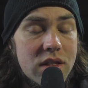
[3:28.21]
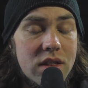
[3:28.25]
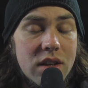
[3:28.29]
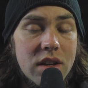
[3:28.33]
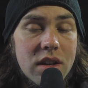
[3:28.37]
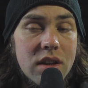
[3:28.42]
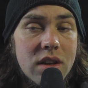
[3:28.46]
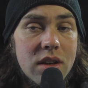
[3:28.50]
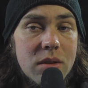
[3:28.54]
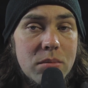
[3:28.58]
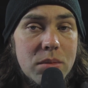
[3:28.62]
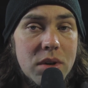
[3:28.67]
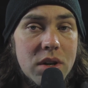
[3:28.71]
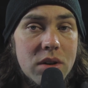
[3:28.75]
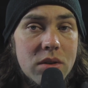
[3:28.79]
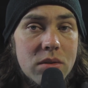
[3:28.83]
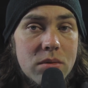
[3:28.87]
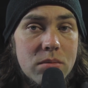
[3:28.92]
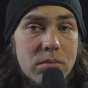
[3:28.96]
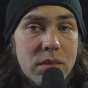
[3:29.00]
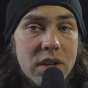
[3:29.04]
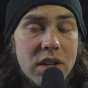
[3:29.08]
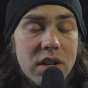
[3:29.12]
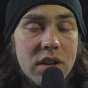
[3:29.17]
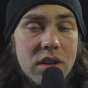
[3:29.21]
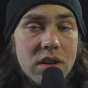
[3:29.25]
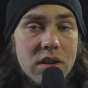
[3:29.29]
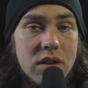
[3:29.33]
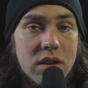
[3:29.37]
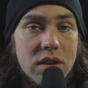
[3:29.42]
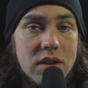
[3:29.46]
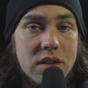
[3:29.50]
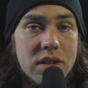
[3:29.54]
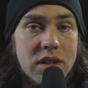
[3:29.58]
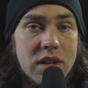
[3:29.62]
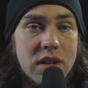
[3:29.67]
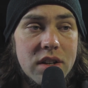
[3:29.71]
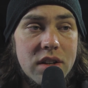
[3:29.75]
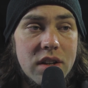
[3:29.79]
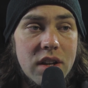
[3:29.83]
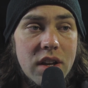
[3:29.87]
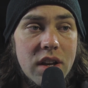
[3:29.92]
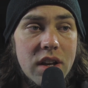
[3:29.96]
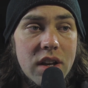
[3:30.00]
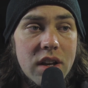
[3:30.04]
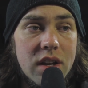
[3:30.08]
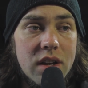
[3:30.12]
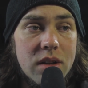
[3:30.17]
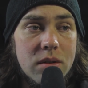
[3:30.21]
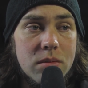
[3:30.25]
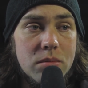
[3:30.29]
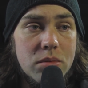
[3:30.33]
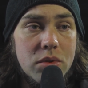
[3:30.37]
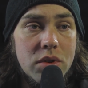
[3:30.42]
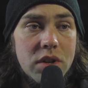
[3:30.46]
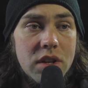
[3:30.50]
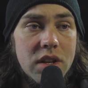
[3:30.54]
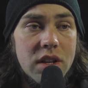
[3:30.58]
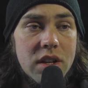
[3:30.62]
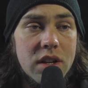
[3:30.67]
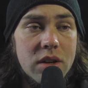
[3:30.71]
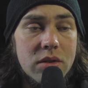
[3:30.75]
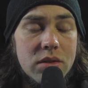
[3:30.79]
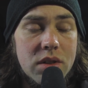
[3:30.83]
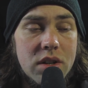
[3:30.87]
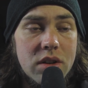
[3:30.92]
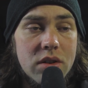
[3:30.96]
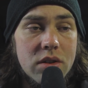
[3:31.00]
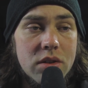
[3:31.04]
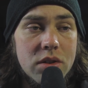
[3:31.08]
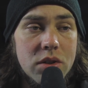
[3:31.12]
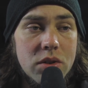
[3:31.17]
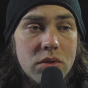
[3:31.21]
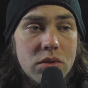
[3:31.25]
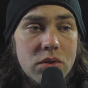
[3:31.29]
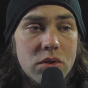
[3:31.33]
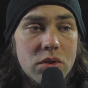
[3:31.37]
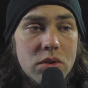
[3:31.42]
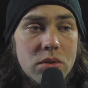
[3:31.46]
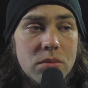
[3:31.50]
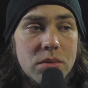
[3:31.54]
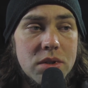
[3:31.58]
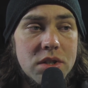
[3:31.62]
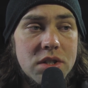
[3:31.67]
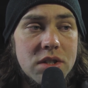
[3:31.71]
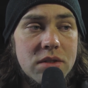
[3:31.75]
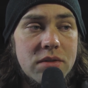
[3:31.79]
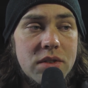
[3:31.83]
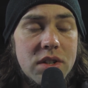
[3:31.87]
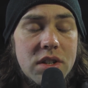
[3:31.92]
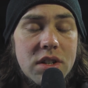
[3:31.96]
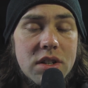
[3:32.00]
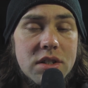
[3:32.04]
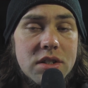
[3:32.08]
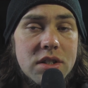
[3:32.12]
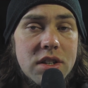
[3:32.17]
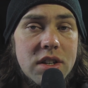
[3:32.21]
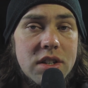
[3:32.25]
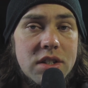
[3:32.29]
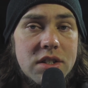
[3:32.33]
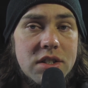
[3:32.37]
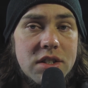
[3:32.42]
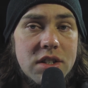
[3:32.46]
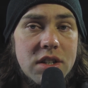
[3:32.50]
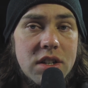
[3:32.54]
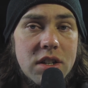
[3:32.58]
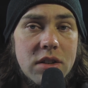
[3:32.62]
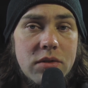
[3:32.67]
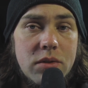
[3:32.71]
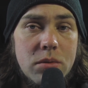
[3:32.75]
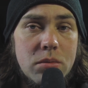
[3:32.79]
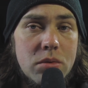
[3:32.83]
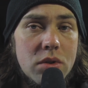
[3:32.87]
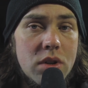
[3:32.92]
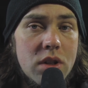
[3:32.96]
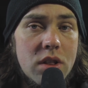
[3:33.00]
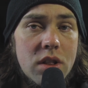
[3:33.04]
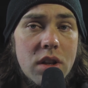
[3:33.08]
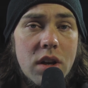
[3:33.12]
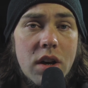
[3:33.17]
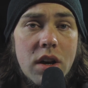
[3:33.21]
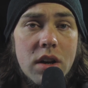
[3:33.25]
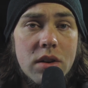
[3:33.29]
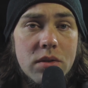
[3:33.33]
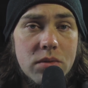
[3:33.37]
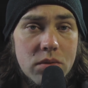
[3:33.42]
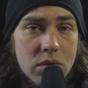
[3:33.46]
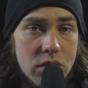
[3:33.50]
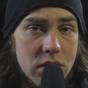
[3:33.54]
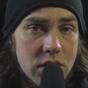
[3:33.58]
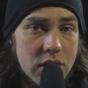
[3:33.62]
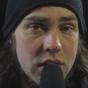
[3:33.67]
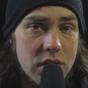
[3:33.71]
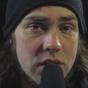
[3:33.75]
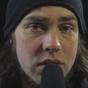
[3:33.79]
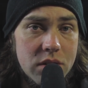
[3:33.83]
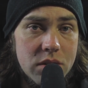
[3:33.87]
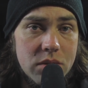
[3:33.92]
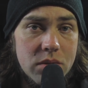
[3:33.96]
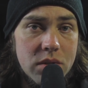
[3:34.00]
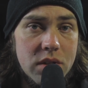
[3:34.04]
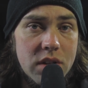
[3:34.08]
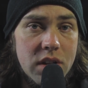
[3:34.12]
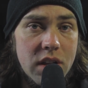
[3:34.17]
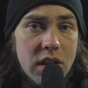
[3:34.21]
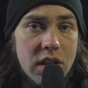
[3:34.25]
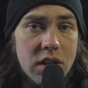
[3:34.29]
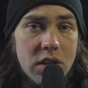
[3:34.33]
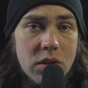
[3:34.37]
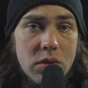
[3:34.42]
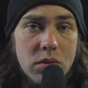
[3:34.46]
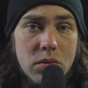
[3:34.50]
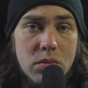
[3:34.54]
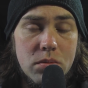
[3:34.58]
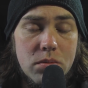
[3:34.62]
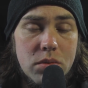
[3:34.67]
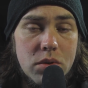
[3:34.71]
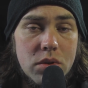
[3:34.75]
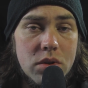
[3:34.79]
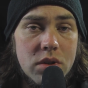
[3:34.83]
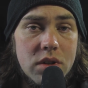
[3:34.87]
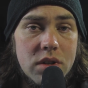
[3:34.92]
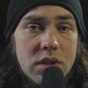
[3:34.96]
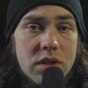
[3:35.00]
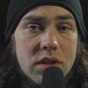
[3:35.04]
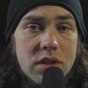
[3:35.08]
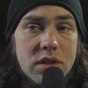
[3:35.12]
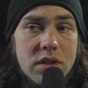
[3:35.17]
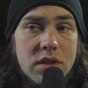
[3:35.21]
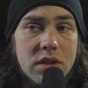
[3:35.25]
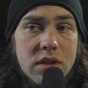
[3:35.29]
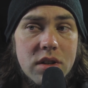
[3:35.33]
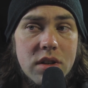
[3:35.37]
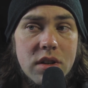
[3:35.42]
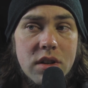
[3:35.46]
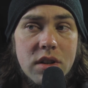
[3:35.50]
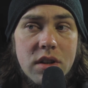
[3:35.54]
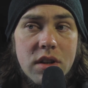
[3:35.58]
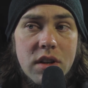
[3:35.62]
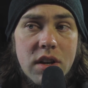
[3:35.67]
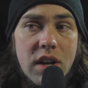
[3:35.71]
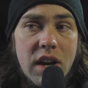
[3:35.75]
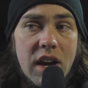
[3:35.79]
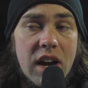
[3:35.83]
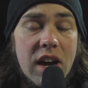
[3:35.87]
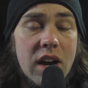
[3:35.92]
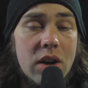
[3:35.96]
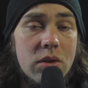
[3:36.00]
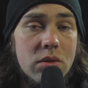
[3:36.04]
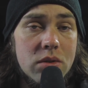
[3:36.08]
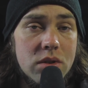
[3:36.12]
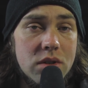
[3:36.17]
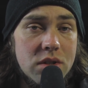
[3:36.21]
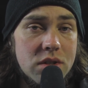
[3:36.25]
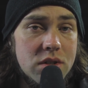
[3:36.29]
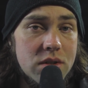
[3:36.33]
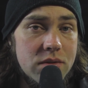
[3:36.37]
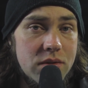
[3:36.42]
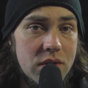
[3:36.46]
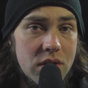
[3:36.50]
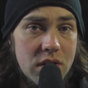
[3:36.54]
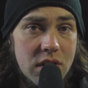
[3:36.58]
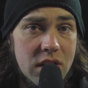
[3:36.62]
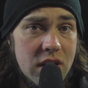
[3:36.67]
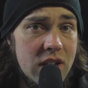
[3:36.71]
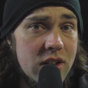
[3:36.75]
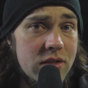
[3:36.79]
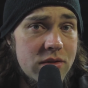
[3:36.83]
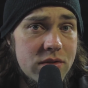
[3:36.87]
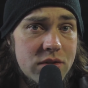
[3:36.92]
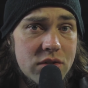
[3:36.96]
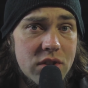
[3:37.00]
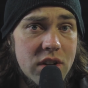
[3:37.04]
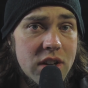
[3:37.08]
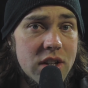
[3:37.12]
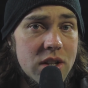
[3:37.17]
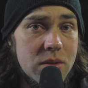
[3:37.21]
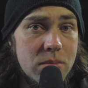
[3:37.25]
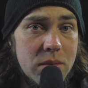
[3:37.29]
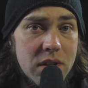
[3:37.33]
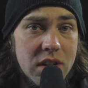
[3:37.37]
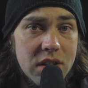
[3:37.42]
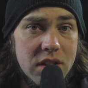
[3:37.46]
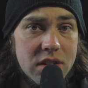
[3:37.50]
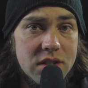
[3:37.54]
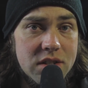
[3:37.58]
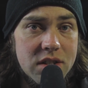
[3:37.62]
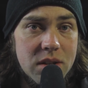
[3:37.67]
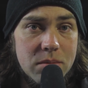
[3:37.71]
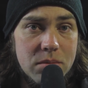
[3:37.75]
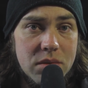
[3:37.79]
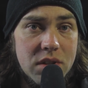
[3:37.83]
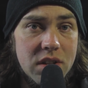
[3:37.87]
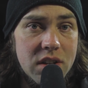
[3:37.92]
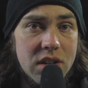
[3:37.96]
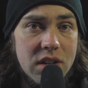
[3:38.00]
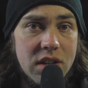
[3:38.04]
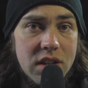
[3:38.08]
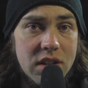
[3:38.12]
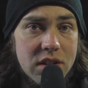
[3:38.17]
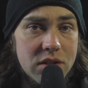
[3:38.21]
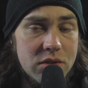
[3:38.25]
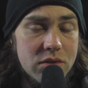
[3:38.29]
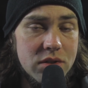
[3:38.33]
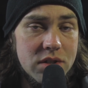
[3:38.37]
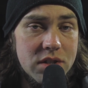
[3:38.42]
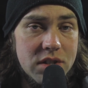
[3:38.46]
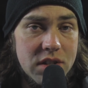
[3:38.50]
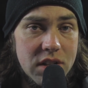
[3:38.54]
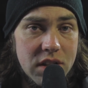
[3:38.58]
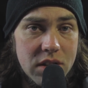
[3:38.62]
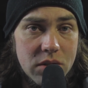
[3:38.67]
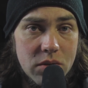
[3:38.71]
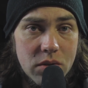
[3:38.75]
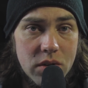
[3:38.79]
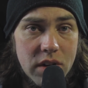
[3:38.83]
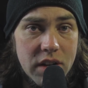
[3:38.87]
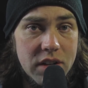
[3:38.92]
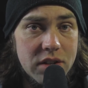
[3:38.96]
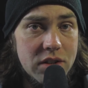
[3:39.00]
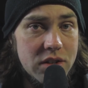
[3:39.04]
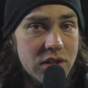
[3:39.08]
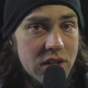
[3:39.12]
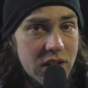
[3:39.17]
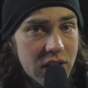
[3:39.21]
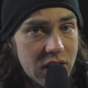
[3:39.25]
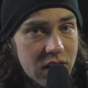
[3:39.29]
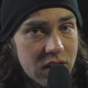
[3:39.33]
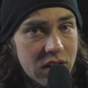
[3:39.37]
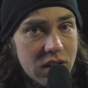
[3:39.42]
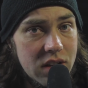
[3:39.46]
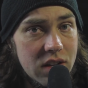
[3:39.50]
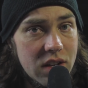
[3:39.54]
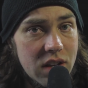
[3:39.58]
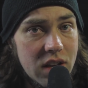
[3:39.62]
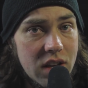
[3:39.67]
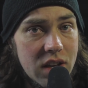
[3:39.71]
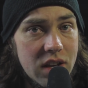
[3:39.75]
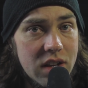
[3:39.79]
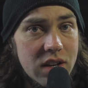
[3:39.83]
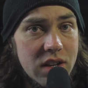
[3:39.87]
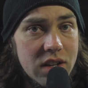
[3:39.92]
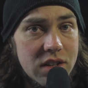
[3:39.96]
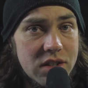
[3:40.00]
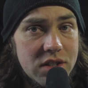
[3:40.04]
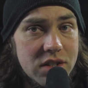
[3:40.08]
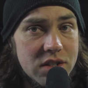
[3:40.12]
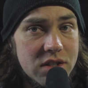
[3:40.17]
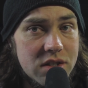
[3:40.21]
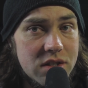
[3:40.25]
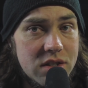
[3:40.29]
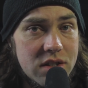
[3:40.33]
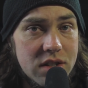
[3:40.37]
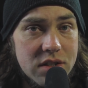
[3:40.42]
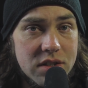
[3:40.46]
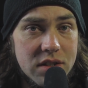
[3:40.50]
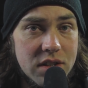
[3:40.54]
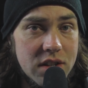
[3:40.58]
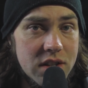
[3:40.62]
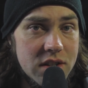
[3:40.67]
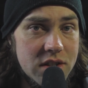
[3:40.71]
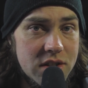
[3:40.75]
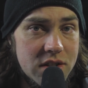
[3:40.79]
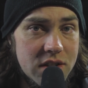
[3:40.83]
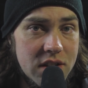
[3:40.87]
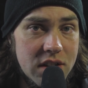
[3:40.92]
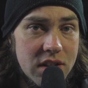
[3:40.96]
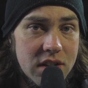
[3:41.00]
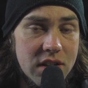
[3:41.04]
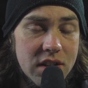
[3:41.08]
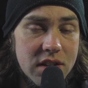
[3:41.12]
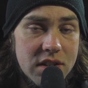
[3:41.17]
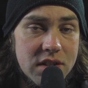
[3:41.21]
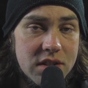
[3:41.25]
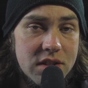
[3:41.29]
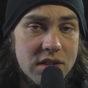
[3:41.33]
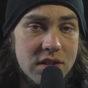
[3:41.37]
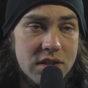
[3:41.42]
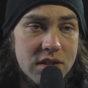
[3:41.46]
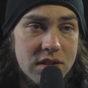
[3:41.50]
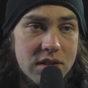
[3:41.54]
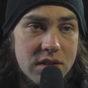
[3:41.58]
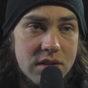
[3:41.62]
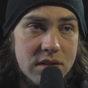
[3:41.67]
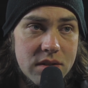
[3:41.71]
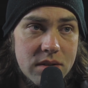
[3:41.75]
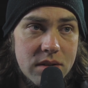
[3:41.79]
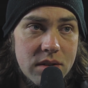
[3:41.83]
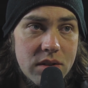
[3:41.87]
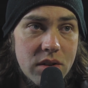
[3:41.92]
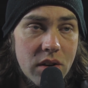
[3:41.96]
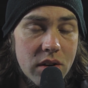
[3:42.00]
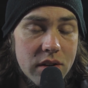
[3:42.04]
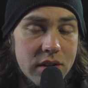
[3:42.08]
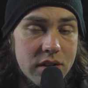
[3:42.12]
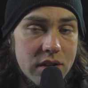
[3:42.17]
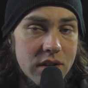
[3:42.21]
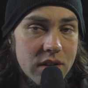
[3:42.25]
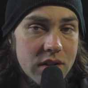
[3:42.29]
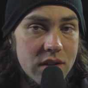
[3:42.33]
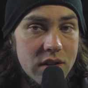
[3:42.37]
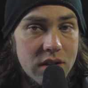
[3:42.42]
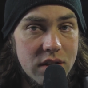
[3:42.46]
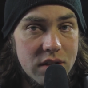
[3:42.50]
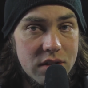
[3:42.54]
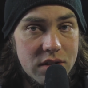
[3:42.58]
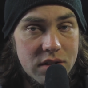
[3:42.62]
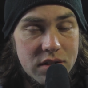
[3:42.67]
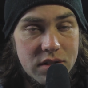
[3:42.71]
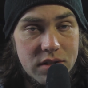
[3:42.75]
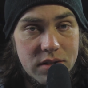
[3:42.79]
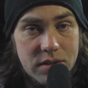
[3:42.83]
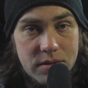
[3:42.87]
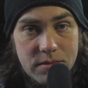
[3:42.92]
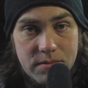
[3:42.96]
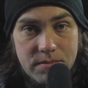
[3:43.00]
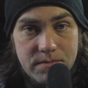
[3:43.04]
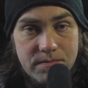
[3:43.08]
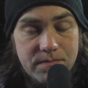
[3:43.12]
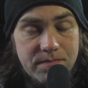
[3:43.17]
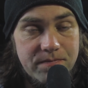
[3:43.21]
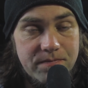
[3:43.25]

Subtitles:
thing about making content and putting it out there on YouTube is if it doesn't get seen, if you put a lot of work into it and you put hours of your life trying to make something interesting or entertaining and it just doesn't get seen, it's daunting. It's